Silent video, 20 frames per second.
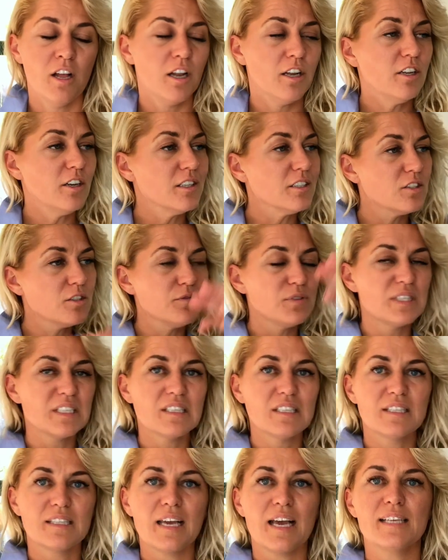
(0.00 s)
Lots of
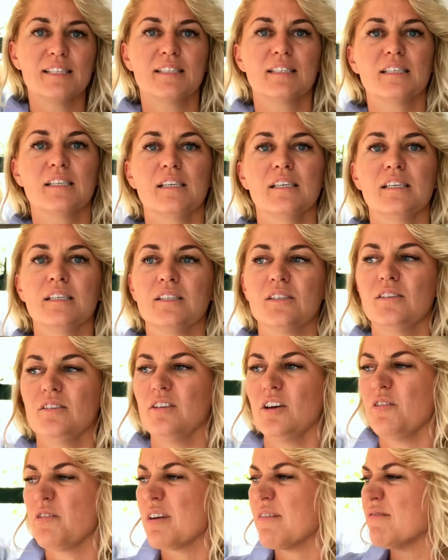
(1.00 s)
successes,
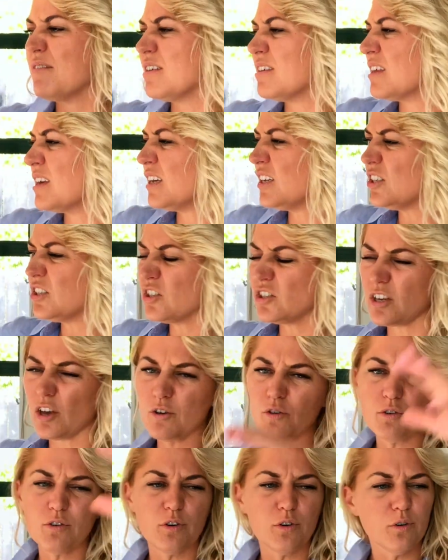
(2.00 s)
everything is
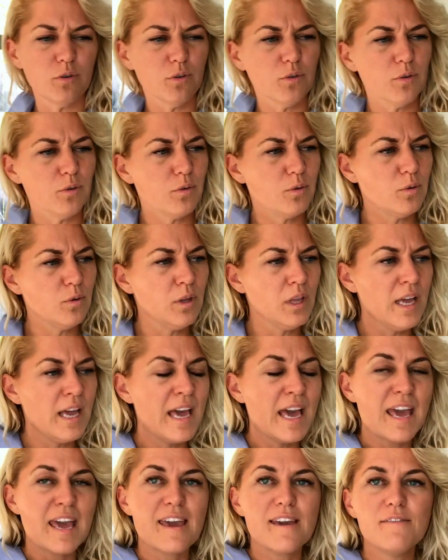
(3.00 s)
so cool.
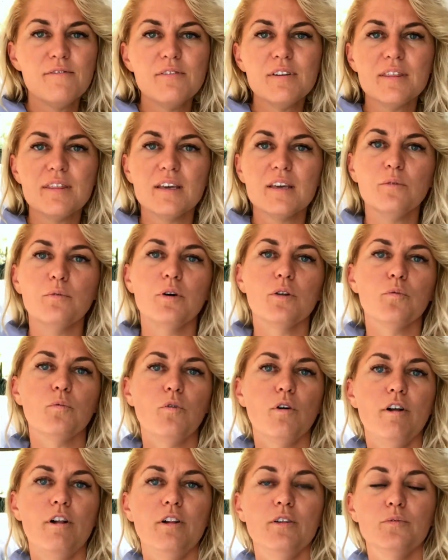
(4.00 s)
Everything what
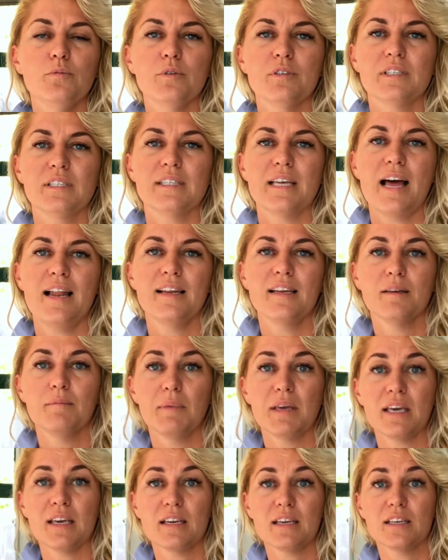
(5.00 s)
world was telling
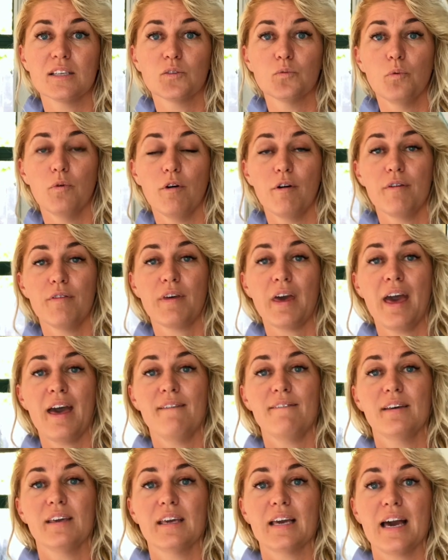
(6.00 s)
me is worth
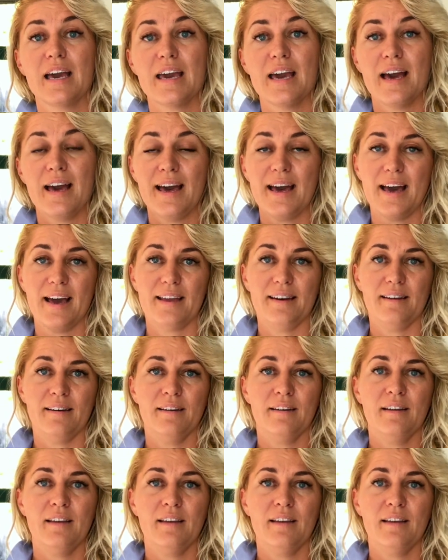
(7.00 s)
having, I had.